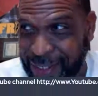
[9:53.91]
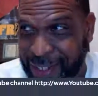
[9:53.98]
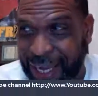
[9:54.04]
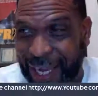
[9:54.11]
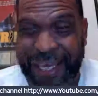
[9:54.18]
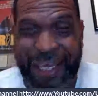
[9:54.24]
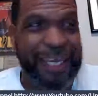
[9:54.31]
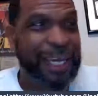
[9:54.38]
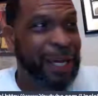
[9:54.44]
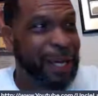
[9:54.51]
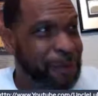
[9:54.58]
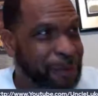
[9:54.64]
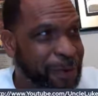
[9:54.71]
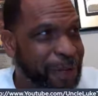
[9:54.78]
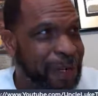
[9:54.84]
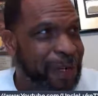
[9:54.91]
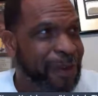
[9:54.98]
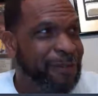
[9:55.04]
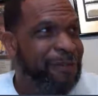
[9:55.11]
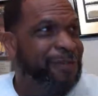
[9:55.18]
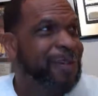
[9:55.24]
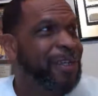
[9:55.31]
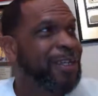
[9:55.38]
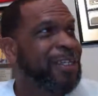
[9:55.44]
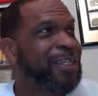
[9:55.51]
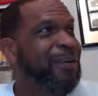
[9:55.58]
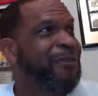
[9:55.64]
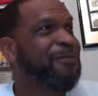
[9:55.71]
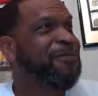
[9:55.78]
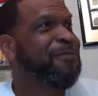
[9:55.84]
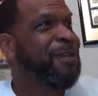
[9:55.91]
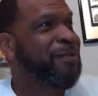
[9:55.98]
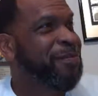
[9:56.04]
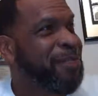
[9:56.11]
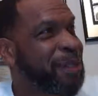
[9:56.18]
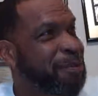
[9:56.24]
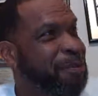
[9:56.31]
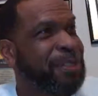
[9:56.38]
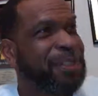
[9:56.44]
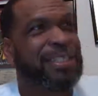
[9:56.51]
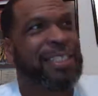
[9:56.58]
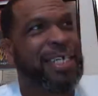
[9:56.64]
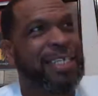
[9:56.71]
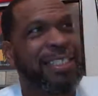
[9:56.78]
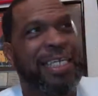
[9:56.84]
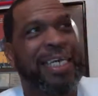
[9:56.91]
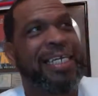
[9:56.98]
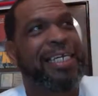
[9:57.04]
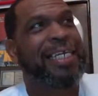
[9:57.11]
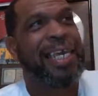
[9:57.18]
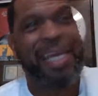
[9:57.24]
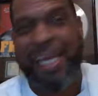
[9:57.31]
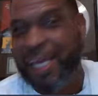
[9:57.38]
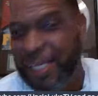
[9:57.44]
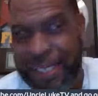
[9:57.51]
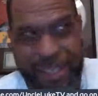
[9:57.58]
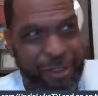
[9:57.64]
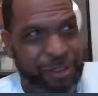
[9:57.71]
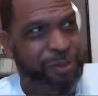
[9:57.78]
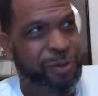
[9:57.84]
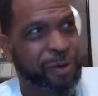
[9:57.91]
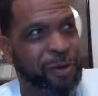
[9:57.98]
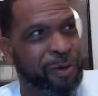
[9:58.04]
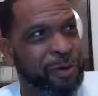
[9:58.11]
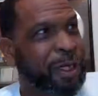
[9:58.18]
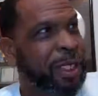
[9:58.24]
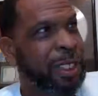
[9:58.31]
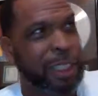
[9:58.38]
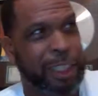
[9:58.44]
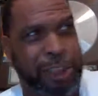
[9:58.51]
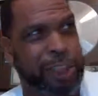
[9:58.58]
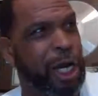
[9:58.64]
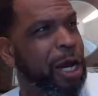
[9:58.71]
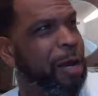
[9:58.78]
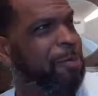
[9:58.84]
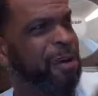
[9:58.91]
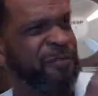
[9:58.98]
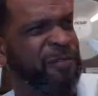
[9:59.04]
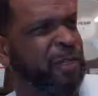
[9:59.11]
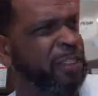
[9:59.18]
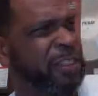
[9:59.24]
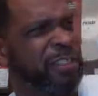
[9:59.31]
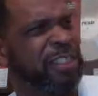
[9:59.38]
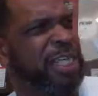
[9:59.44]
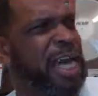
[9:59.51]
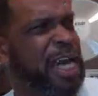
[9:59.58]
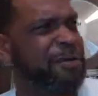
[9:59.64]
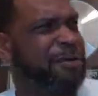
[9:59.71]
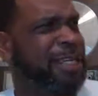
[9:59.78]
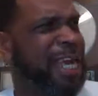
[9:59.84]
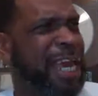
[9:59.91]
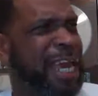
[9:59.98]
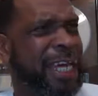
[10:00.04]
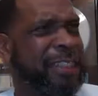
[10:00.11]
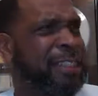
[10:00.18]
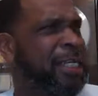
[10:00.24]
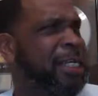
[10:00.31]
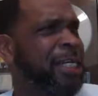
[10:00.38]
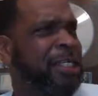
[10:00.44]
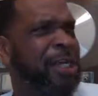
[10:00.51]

can get rid of the 50% they can't control because y'all motherfuckers is outcasts.